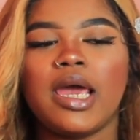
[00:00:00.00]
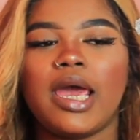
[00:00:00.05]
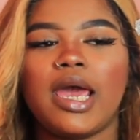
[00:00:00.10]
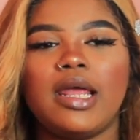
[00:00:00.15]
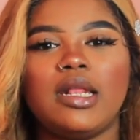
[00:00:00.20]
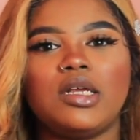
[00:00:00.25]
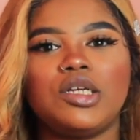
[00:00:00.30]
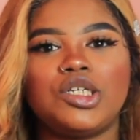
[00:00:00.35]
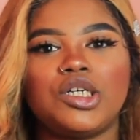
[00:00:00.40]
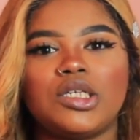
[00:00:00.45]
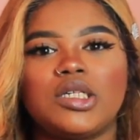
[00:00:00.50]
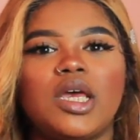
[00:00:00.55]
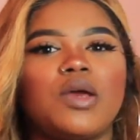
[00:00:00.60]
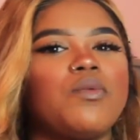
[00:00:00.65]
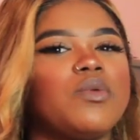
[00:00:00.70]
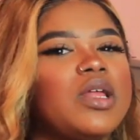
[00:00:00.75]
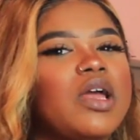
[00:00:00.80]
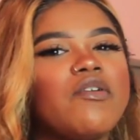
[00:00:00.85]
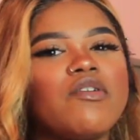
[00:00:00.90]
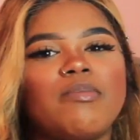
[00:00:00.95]
and it's just
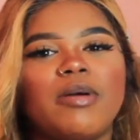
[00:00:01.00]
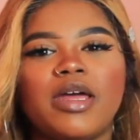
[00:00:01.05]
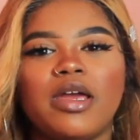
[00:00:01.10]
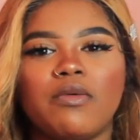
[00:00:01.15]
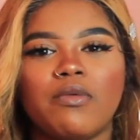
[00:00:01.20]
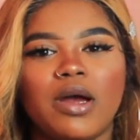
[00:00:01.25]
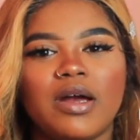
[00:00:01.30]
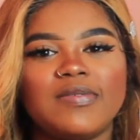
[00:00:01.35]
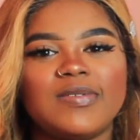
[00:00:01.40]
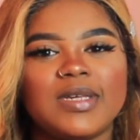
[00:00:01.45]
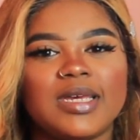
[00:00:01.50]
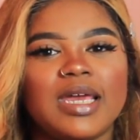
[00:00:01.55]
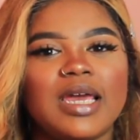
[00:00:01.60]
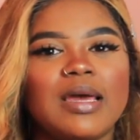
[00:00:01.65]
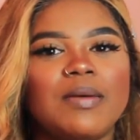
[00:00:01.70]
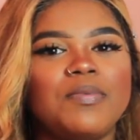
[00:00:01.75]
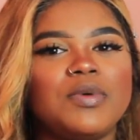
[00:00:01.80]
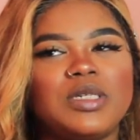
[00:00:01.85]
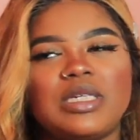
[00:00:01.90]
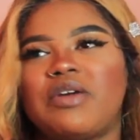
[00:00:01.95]
when everybody arrives to
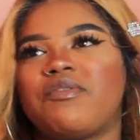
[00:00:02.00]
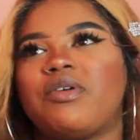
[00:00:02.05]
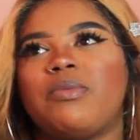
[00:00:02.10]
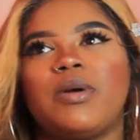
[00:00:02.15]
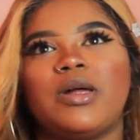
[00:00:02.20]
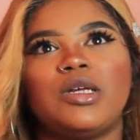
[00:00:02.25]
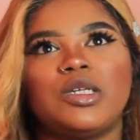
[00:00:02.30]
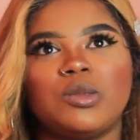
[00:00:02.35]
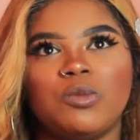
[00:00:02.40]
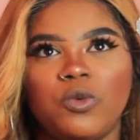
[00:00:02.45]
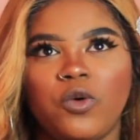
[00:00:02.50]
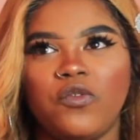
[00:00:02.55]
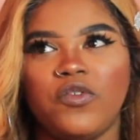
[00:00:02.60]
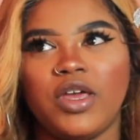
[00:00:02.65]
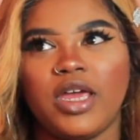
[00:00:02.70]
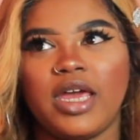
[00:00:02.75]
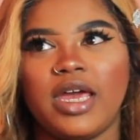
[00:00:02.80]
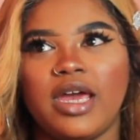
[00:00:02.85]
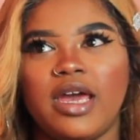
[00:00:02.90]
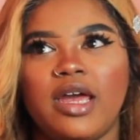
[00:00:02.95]
campus, everybody's
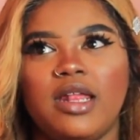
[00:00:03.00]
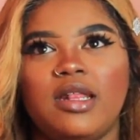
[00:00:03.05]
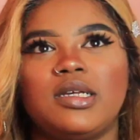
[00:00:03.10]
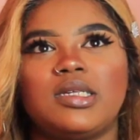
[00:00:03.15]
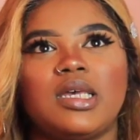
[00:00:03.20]
moving in.